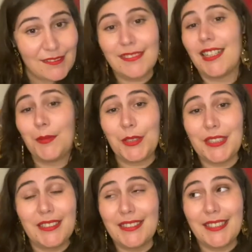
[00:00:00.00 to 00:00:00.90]
I
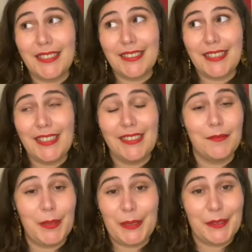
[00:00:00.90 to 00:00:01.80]
wanted the 16
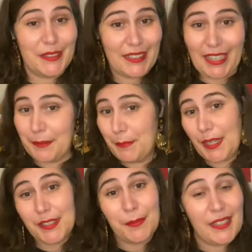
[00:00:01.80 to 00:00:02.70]
because it came
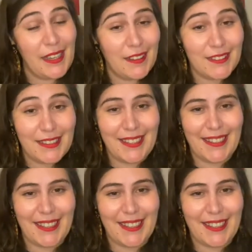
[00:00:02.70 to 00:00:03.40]
past my house.